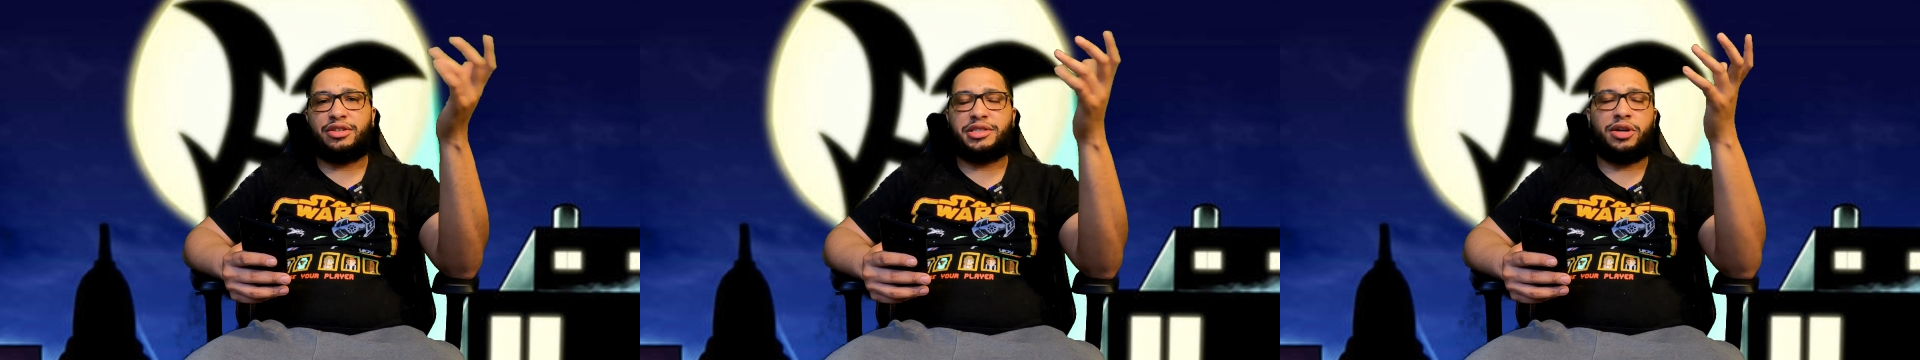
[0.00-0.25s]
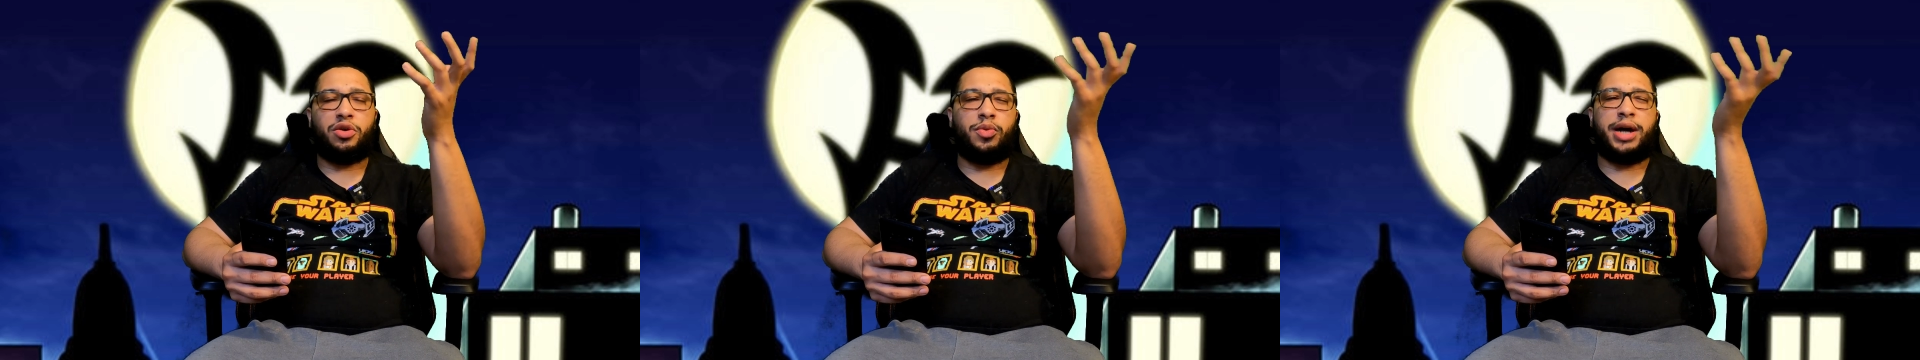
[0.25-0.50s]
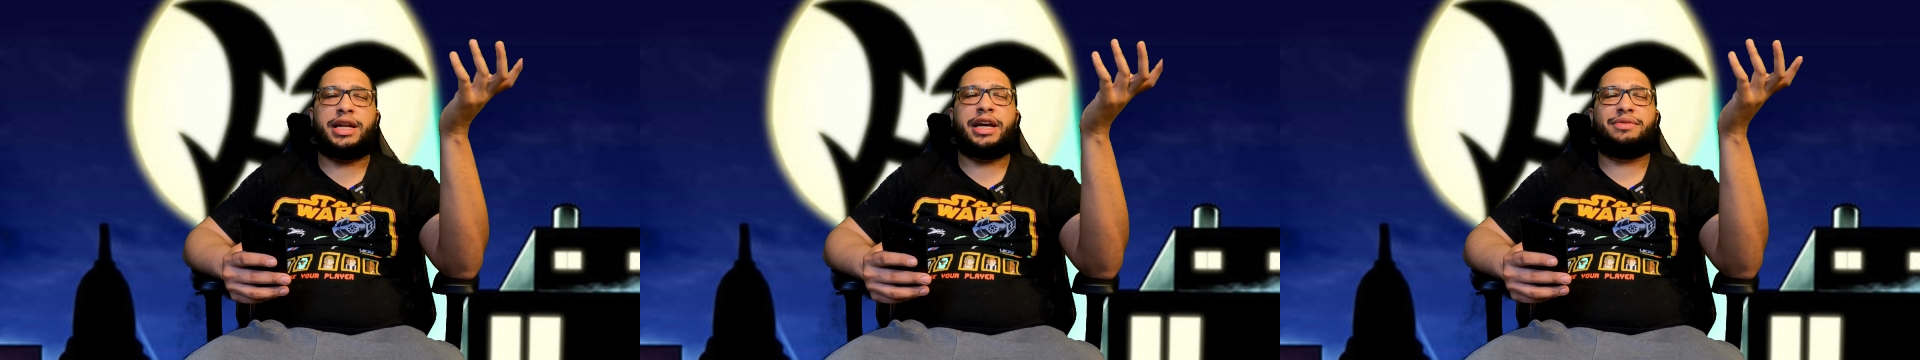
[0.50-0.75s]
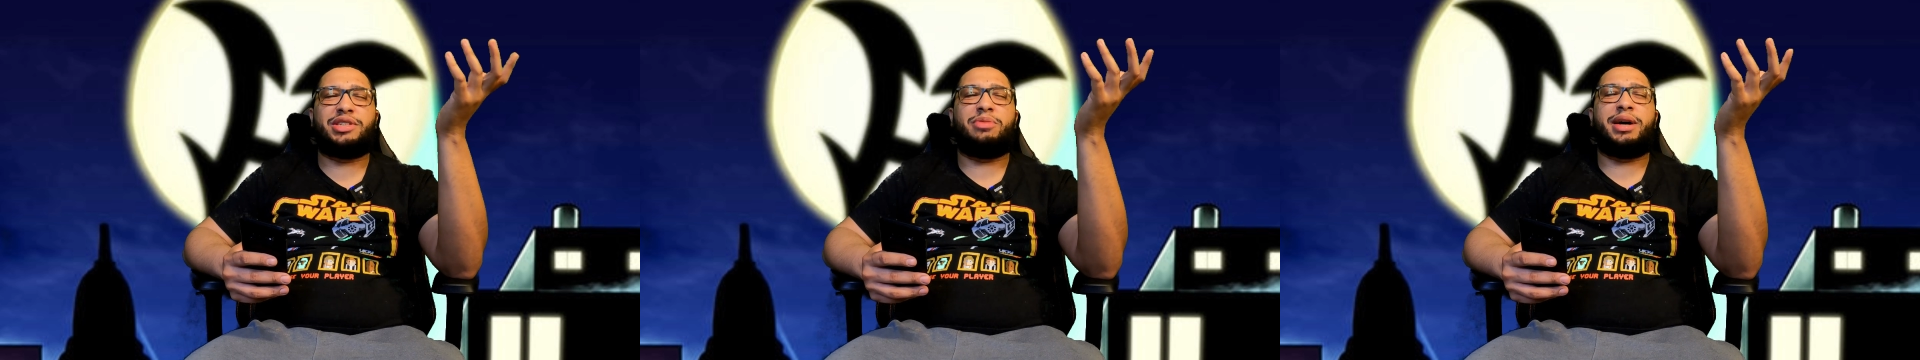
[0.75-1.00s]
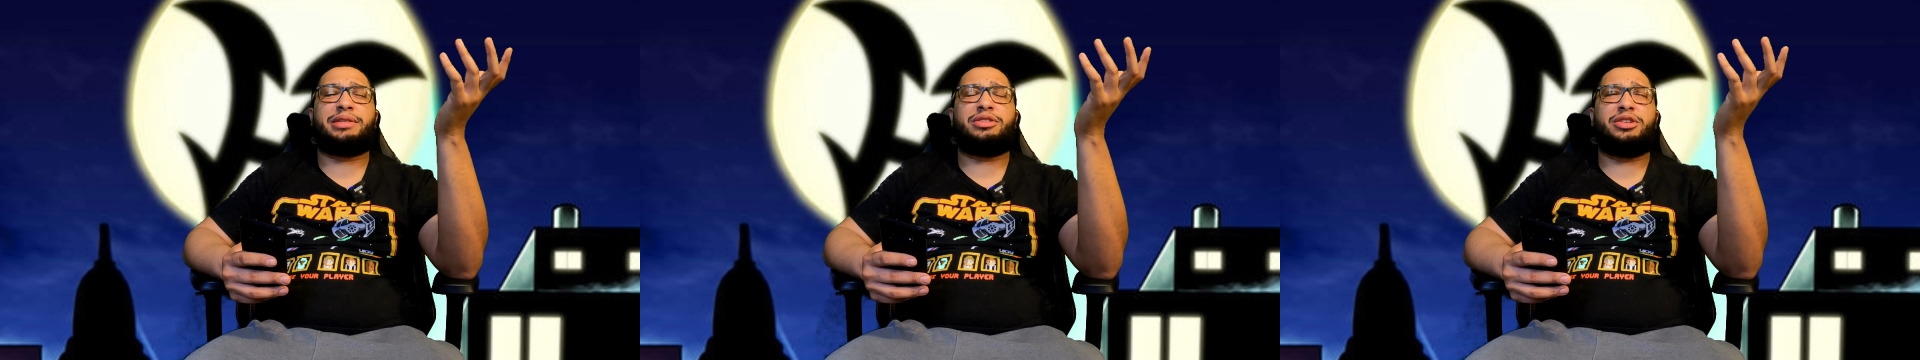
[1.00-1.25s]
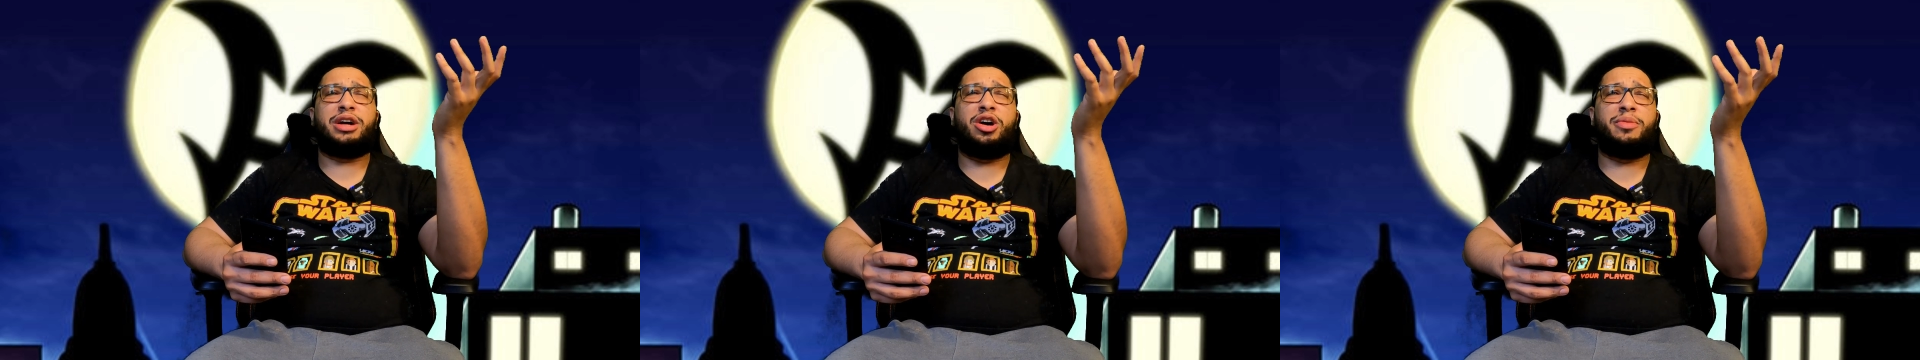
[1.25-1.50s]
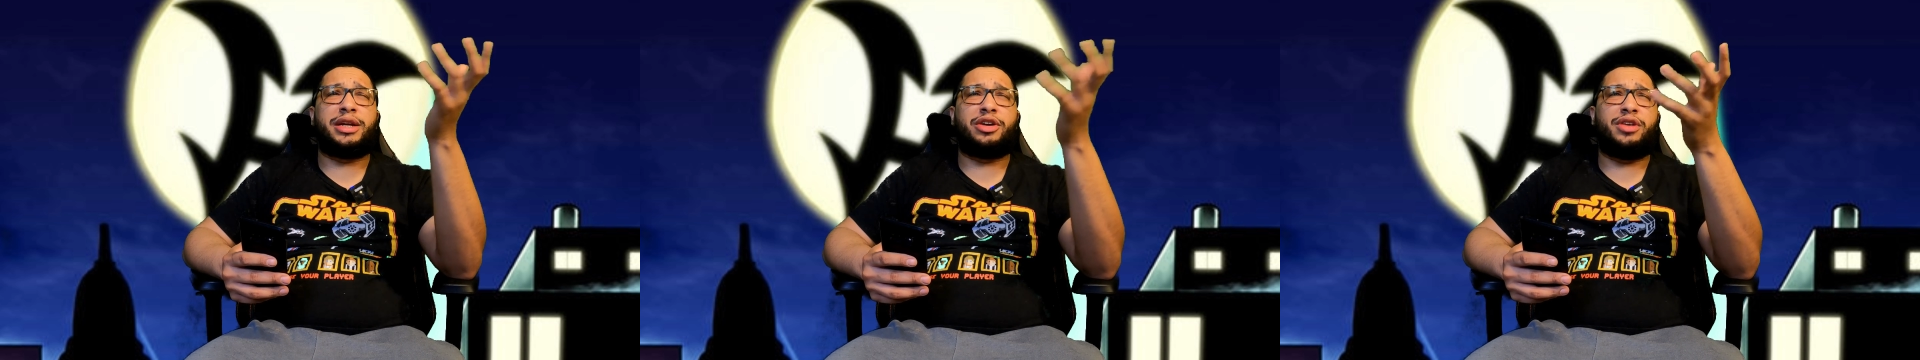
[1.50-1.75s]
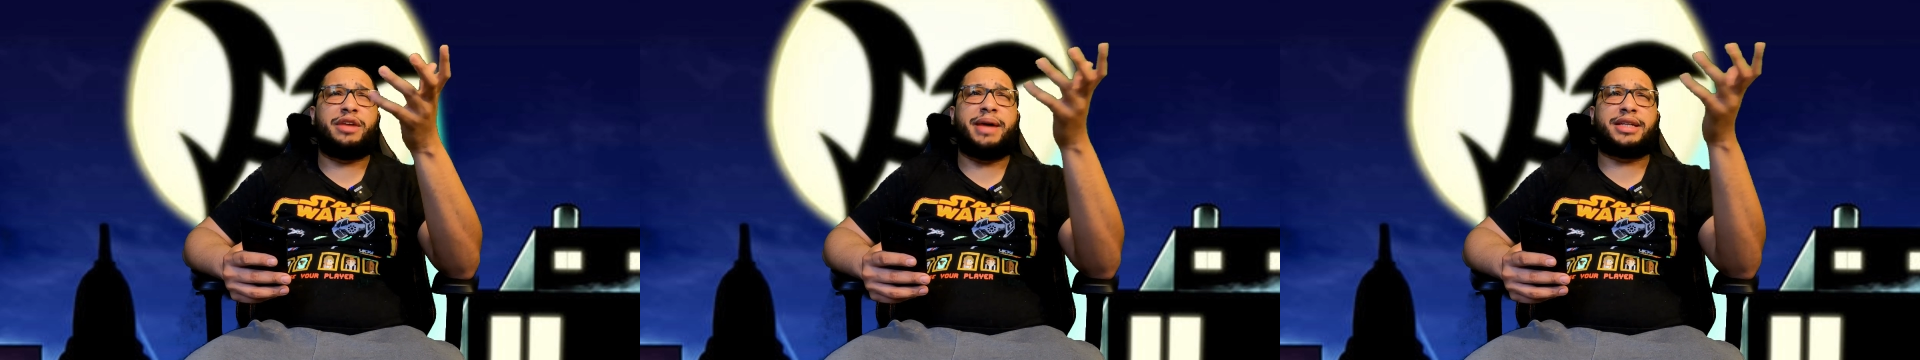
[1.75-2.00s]
so why not give us call call by the
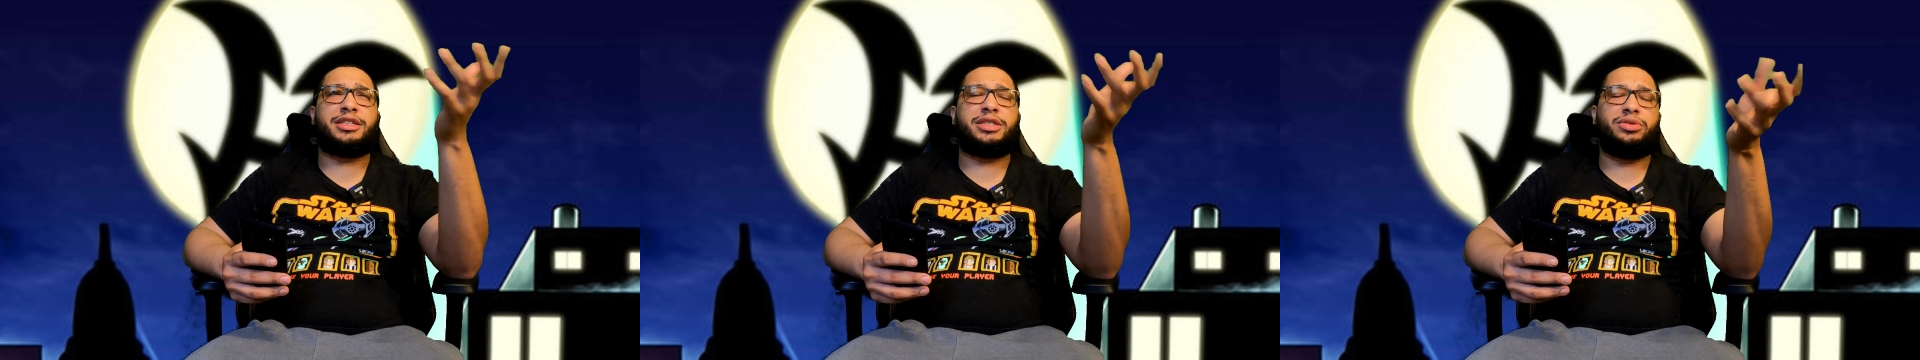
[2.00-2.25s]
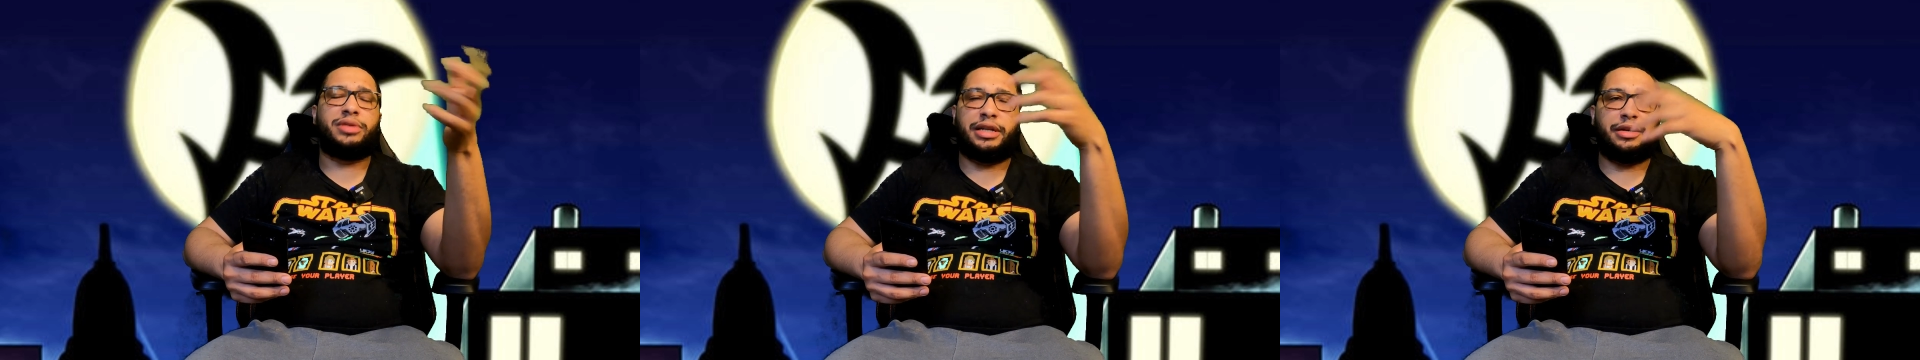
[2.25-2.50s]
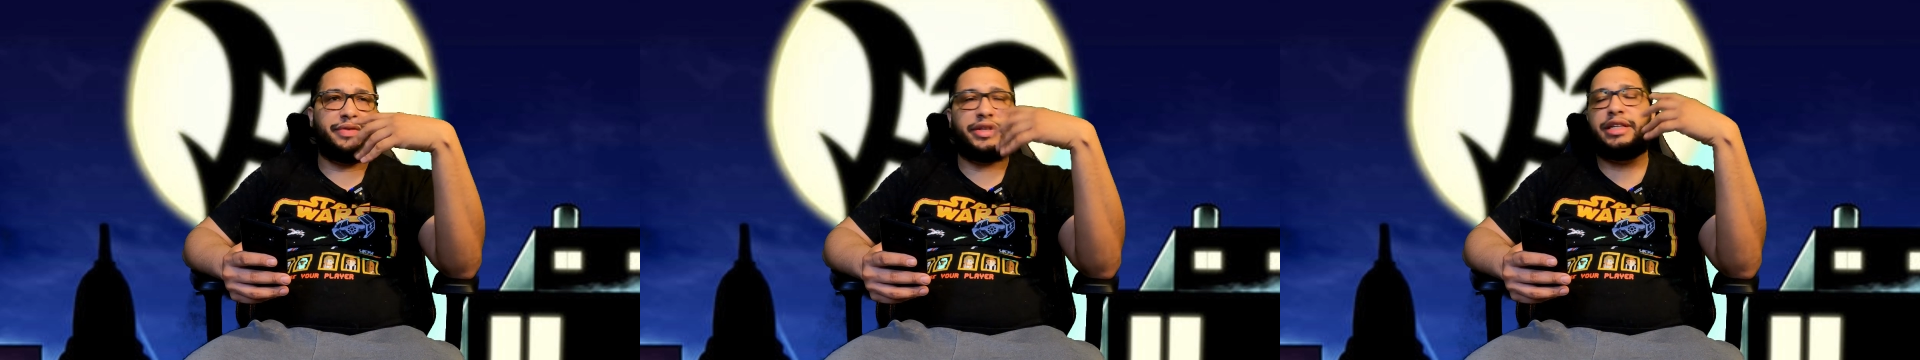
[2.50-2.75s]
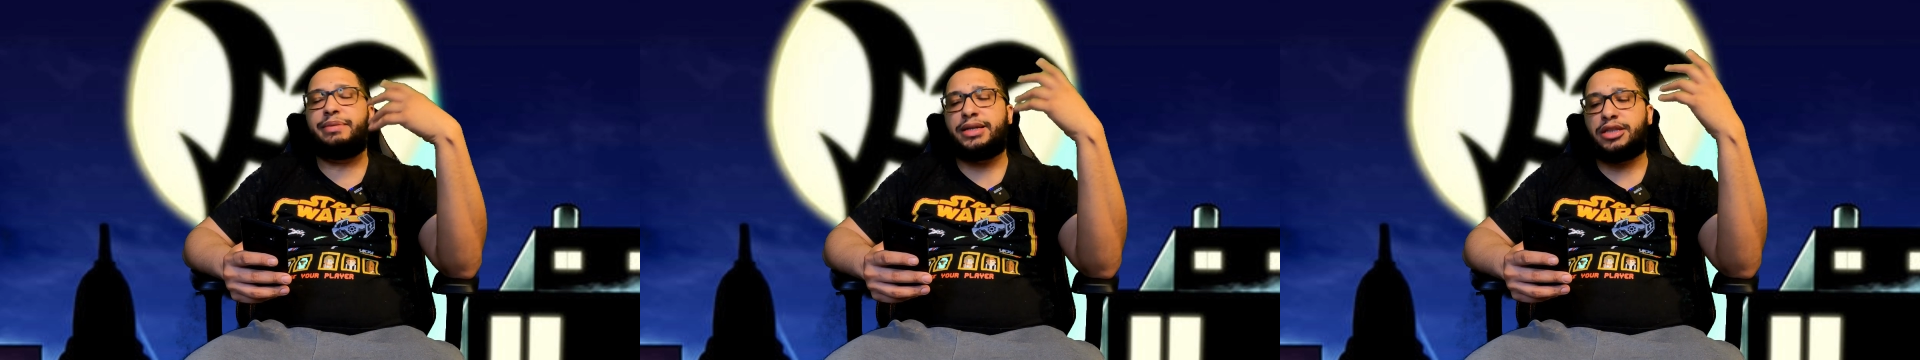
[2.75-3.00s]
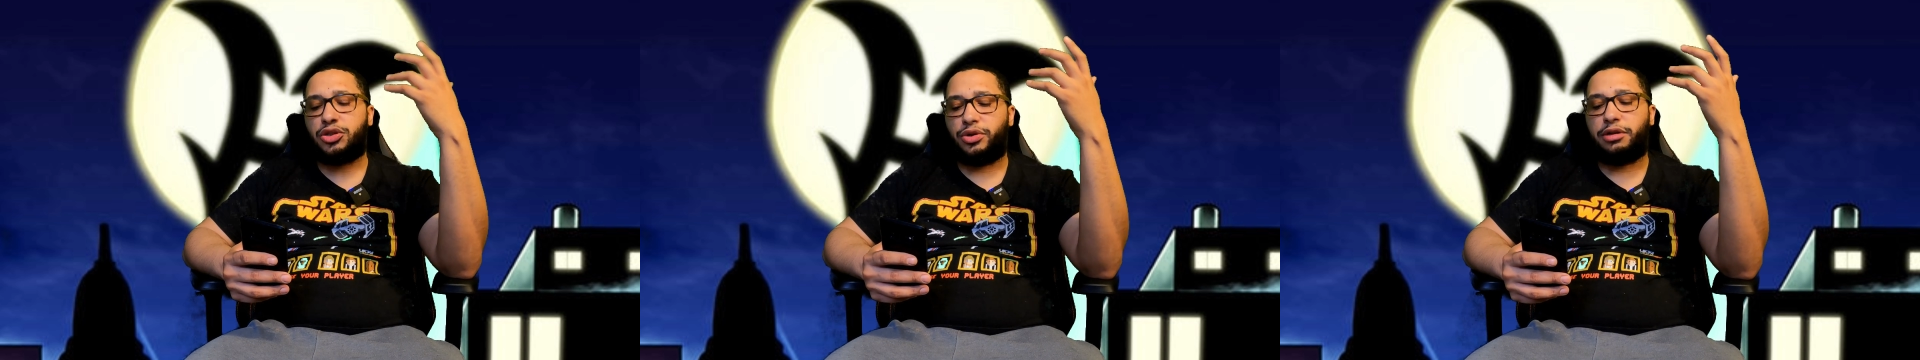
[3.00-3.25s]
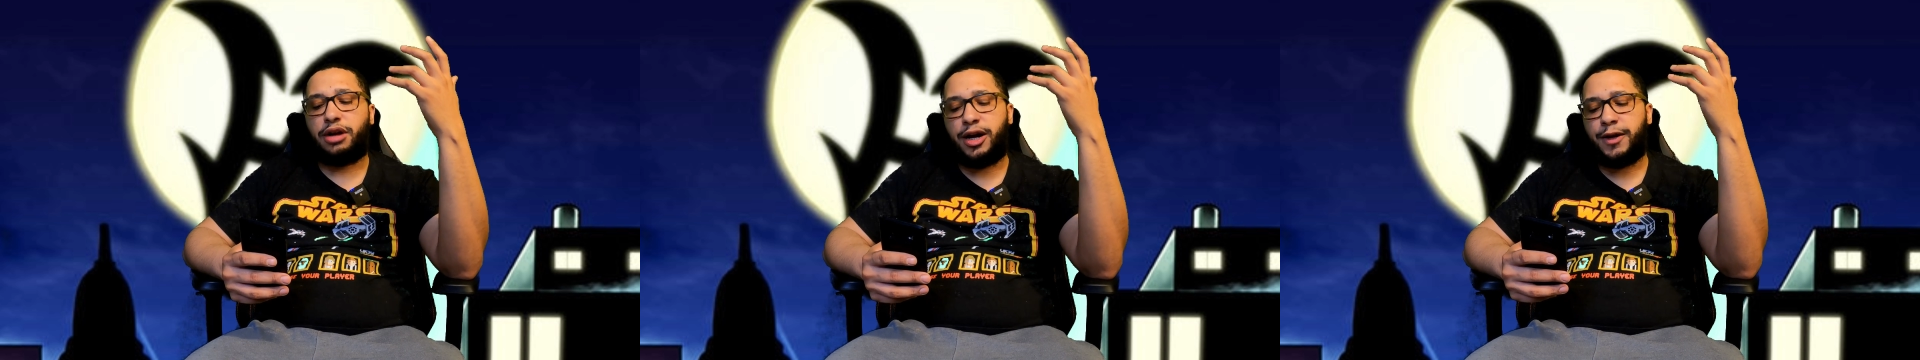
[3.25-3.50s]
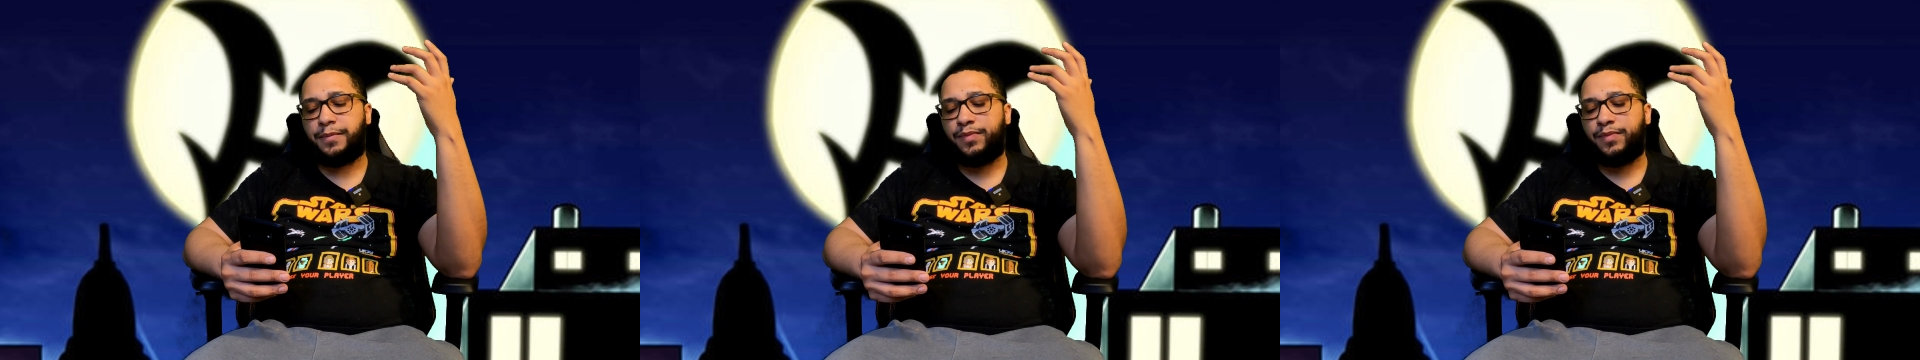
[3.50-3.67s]
grave back to two and then eventually back to three, right?